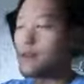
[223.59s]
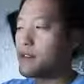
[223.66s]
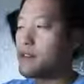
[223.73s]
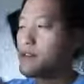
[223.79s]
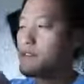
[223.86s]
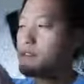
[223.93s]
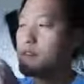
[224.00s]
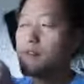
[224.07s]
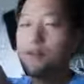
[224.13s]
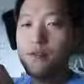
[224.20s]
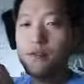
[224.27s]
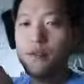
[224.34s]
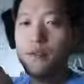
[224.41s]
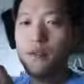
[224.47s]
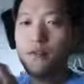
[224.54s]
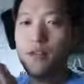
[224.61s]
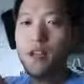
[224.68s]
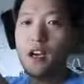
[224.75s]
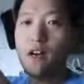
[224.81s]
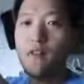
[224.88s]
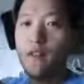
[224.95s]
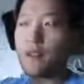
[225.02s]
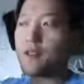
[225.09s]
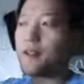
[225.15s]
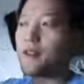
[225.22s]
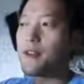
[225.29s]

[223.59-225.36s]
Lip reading: You can just use recovery